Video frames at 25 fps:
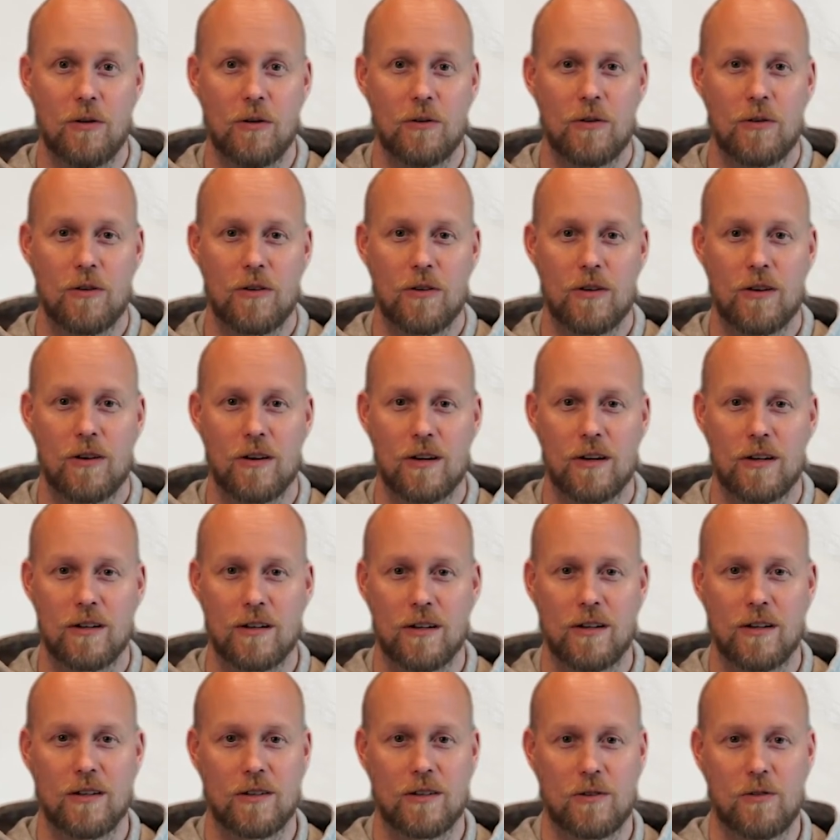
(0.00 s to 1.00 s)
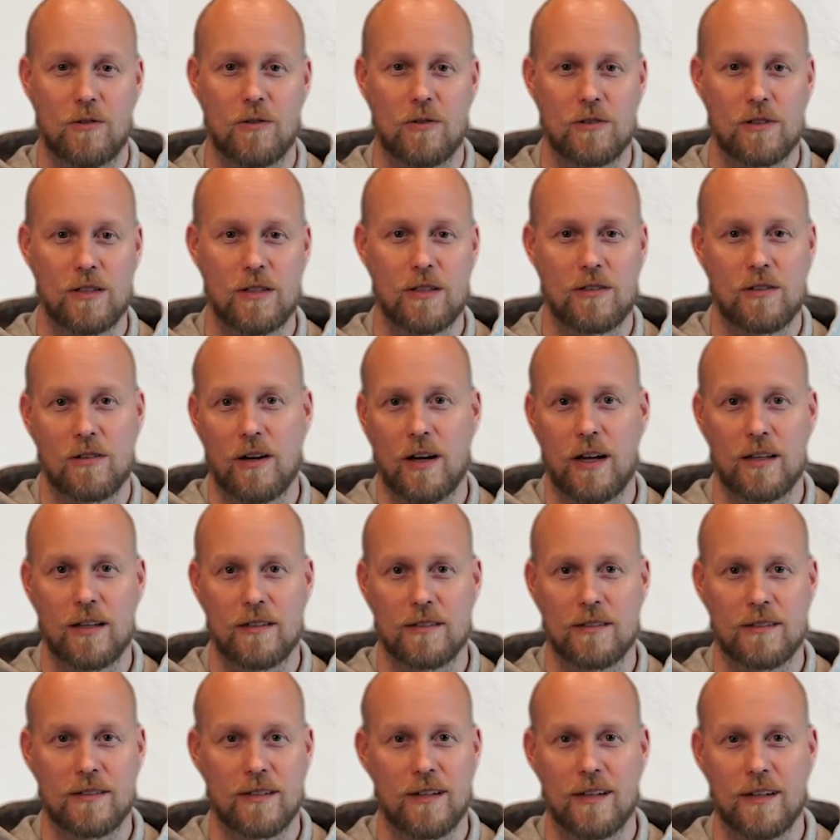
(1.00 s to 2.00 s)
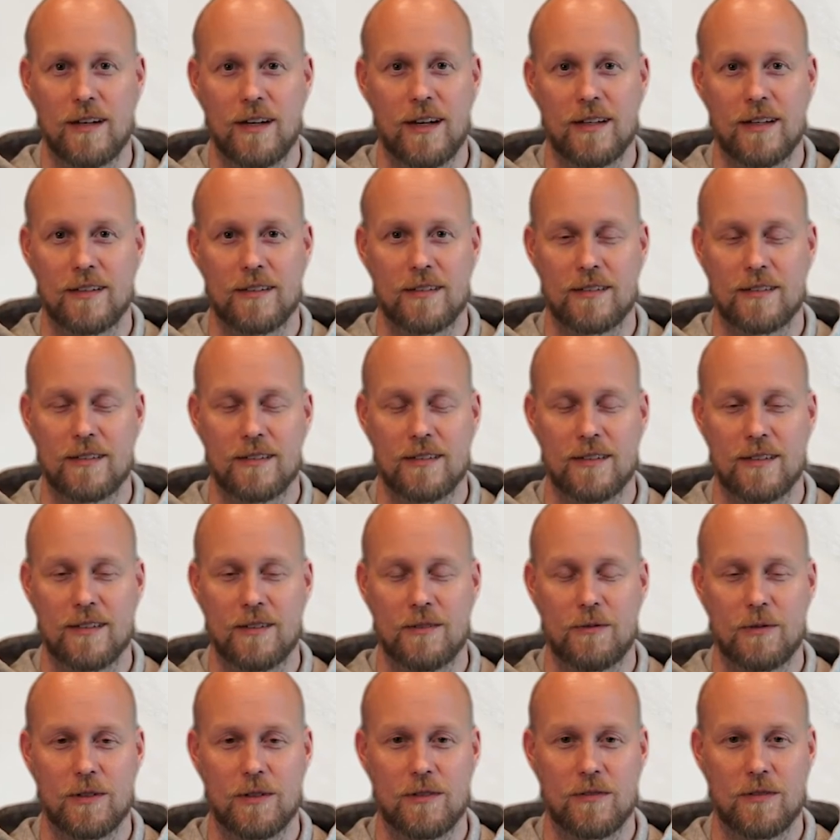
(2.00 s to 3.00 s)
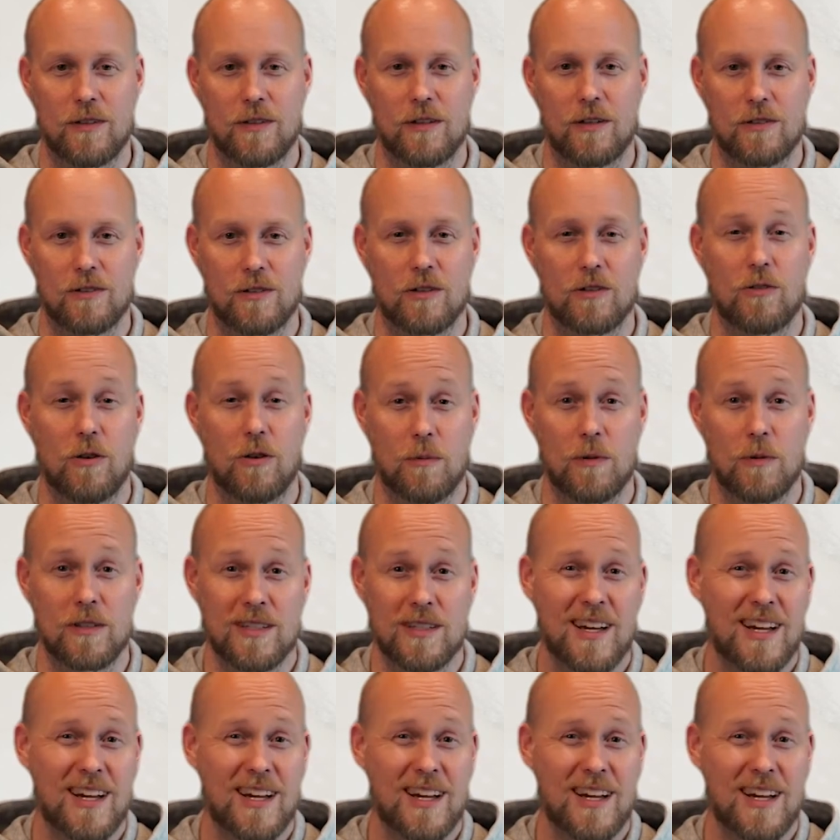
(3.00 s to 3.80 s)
or a core leader at one of the larger corporates.